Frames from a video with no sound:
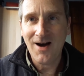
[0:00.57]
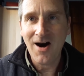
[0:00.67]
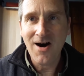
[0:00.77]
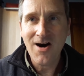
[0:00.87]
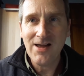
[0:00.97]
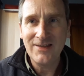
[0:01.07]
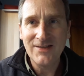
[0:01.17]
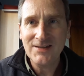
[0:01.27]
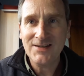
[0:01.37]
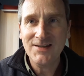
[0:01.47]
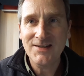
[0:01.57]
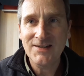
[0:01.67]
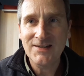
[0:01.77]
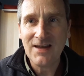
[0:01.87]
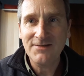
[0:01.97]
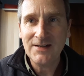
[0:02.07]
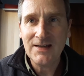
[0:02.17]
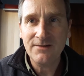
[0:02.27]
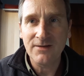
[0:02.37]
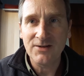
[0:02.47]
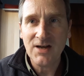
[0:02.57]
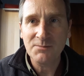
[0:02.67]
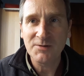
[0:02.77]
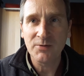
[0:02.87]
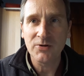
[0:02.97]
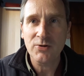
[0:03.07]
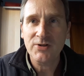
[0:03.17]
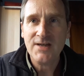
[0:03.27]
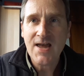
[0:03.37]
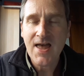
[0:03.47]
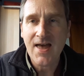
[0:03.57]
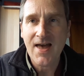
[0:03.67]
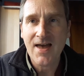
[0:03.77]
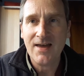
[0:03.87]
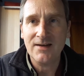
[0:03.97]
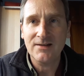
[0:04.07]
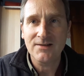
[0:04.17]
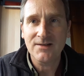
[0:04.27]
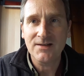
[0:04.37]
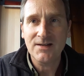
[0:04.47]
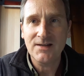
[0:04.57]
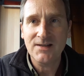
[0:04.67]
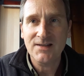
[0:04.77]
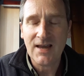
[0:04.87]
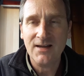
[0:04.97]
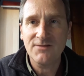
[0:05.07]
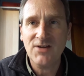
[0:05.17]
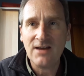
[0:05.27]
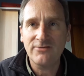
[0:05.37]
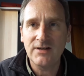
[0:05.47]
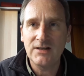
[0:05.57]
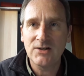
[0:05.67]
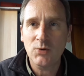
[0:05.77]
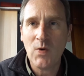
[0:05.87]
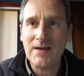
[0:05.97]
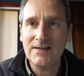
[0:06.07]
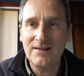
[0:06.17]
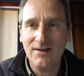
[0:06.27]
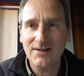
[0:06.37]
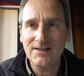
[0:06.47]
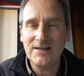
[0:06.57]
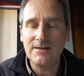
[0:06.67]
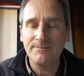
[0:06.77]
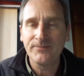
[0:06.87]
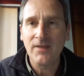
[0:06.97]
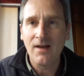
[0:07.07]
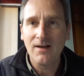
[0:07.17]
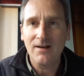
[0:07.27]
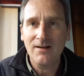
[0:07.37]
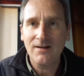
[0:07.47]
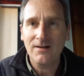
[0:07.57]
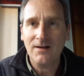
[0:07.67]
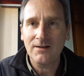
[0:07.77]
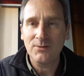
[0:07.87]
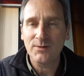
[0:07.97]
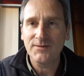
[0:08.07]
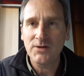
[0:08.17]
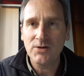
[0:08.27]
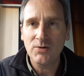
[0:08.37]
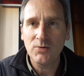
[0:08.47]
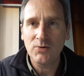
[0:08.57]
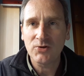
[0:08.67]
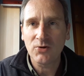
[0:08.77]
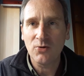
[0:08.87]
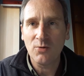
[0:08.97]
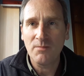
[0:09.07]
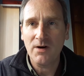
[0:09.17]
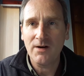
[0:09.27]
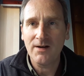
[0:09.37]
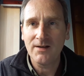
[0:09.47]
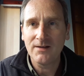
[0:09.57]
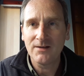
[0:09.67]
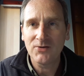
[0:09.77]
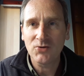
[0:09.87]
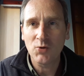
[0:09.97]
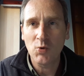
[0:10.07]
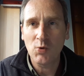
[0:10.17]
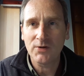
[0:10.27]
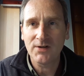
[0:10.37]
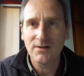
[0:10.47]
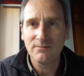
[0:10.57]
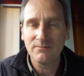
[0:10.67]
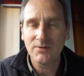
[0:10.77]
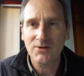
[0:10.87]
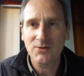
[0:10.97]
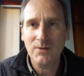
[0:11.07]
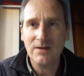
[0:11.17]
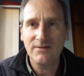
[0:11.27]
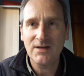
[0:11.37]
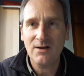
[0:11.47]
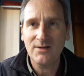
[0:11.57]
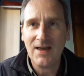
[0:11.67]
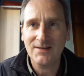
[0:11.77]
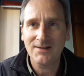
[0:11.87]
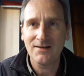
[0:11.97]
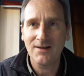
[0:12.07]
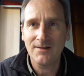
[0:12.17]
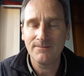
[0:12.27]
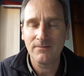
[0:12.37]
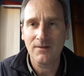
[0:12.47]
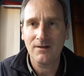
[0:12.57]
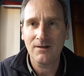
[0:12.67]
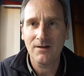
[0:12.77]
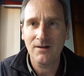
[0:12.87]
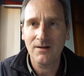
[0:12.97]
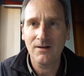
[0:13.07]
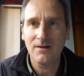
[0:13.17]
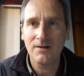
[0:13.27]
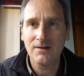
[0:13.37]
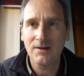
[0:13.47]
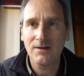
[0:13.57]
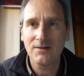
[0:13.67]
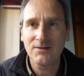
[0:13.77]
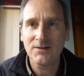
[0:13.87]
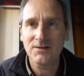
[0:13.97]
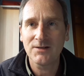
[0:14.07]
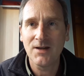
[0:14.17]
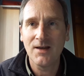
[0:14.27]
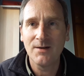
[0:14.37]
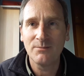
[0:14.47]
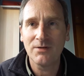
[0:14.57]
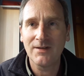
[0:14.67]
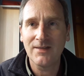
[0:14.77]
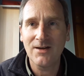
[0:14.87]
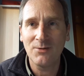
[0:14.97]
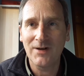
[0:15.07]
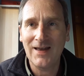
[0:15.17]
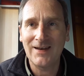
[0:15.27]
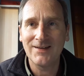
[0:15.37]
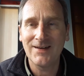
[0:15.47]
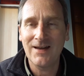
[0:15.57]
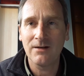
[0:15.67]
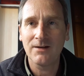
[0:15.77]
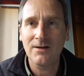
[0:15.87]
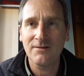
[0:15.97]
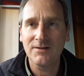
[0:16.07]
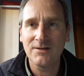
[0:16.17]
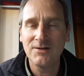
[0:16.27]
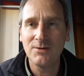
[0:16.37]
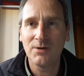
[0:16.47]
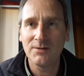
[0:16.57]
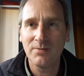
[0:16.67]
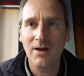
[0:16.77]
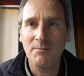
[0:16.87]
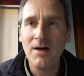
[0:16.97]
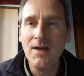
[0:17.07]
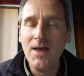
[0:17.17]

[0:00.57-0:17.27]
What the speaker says: This is David Lee for the James Bond dossier, and it's the 2nd of January 2019. I don't know if you saw my short but sweet video yesterday, and just pulling the old calendar down. I don't have a new one to put up.